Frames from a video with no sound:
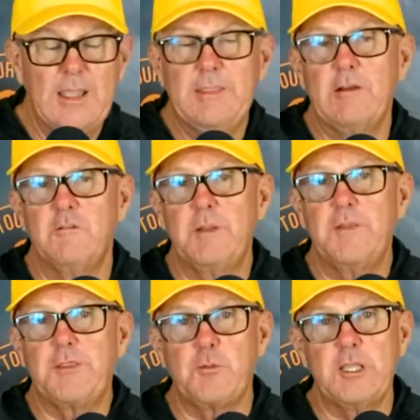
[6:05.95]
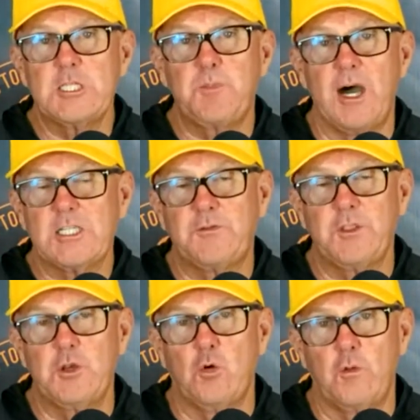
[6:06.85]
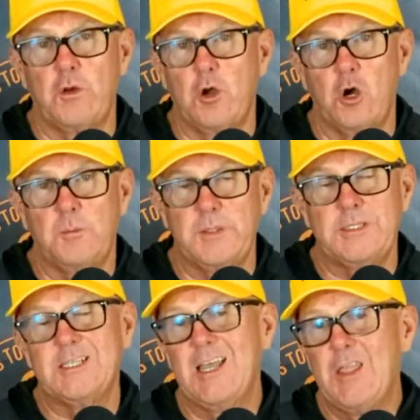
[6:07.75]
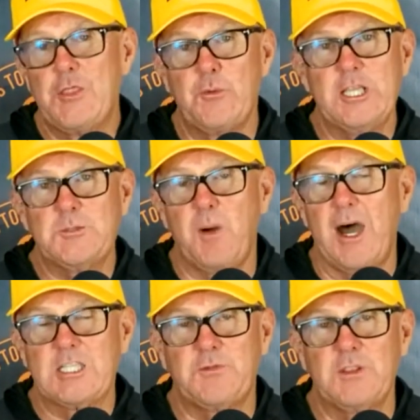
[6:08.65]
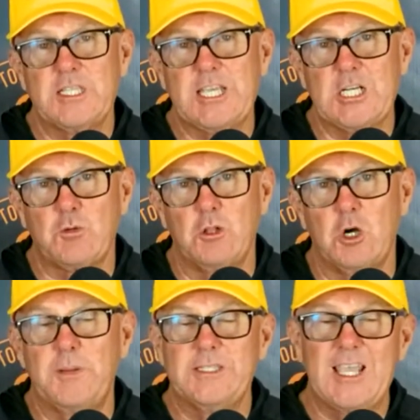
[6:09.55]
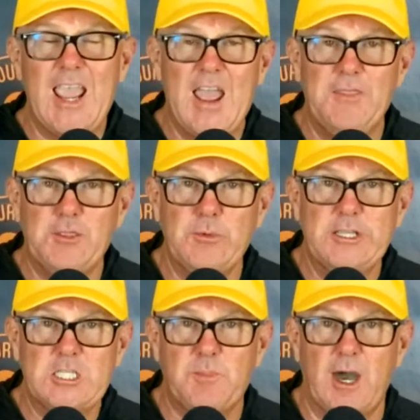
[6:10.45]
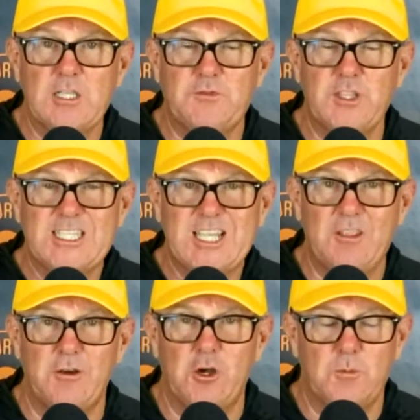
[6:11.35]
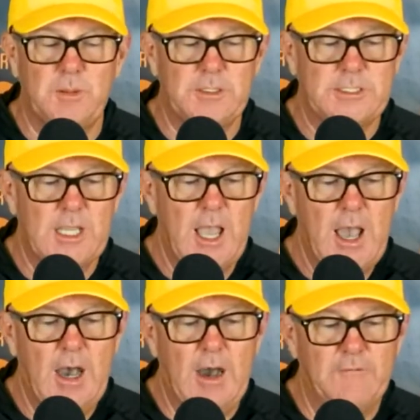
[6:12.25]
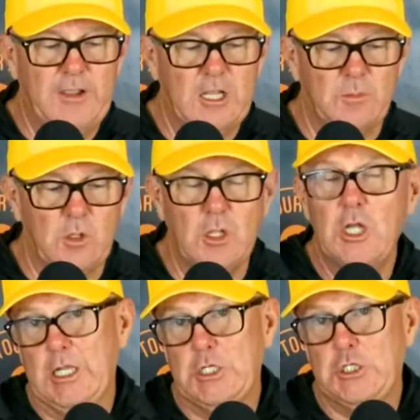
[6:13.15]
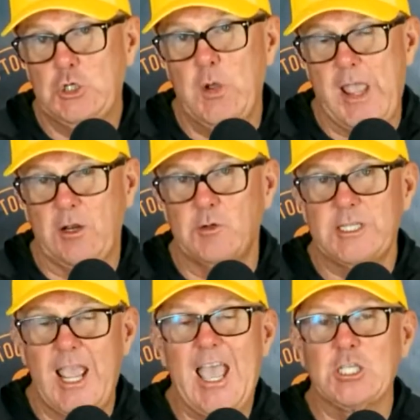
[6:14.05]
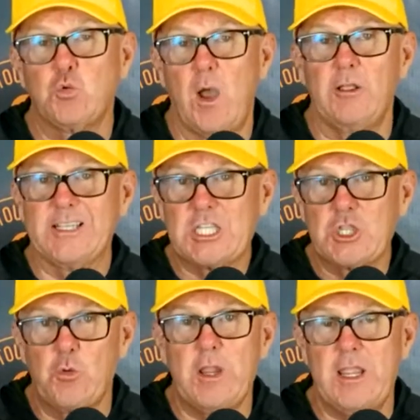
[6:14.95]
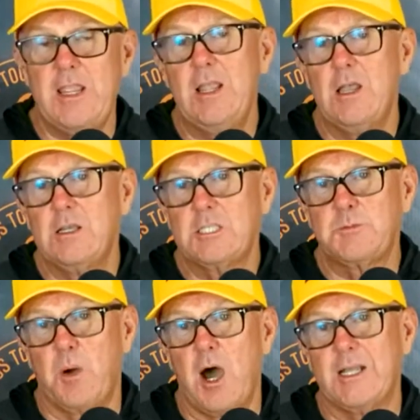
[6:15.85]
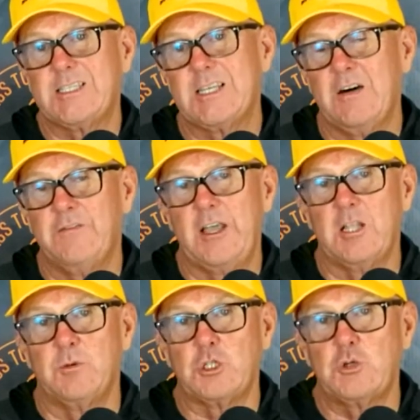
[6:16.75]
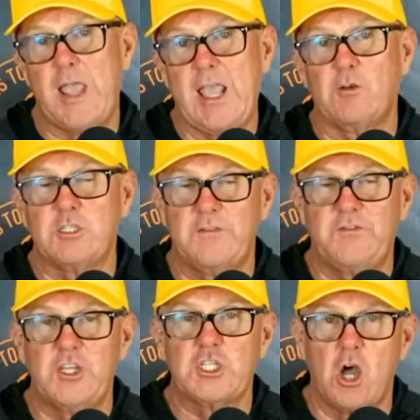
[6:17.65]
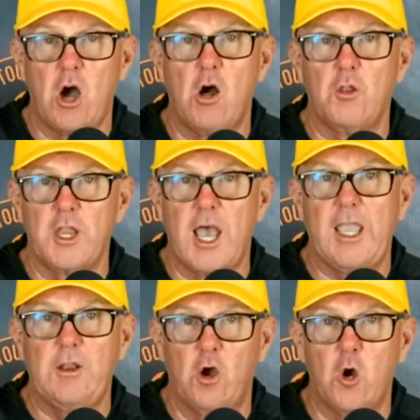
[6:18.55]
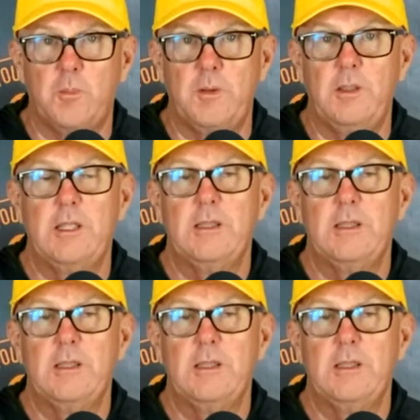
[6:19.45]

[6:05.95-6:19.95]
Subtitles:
there have been 3 spots for the Northern Opens, 3 spots for the Central Opens, and 3 spots for the Southern Opens available to anglers, as well as 3 spots available to anglers that fished all 9 Open